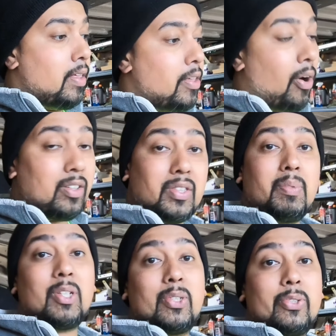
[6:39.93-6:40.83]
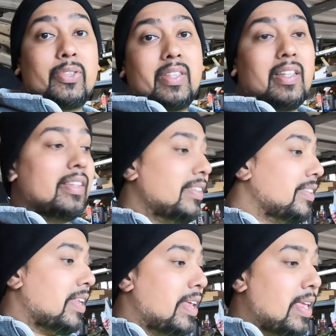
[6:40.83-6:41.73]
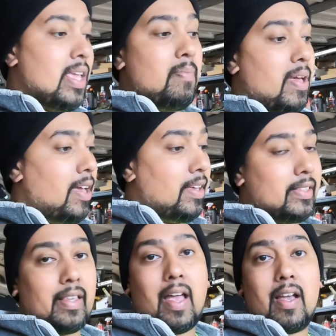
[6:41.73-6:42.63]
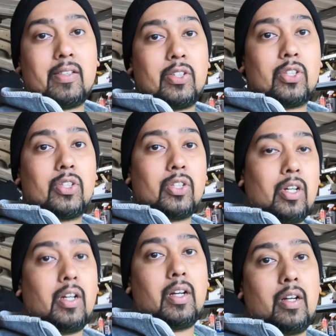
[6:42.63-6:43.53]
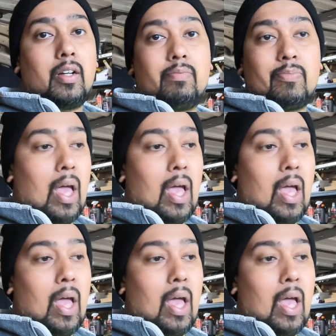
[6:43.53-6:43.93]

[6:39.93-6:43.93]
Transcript: there are some issues seeing this is an ebay slash uh,